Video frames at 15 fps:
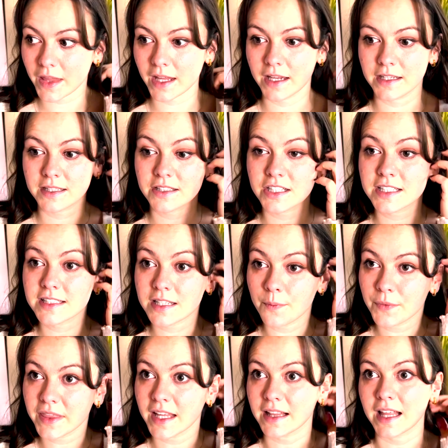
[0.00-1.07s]
it's just
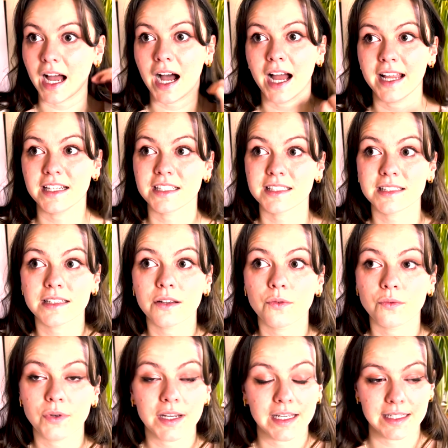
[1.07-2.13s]
something that I just
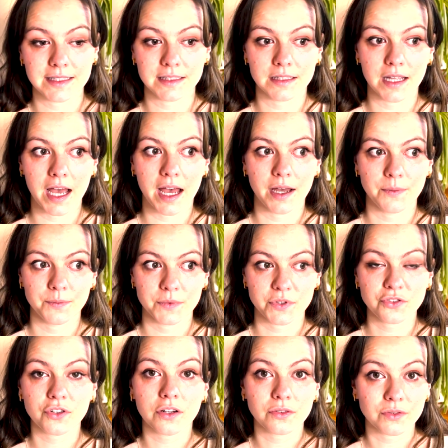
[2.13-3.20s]
really um,
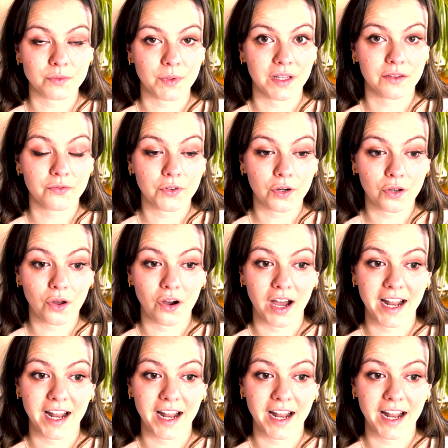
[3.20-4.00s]
struggled with for a lot.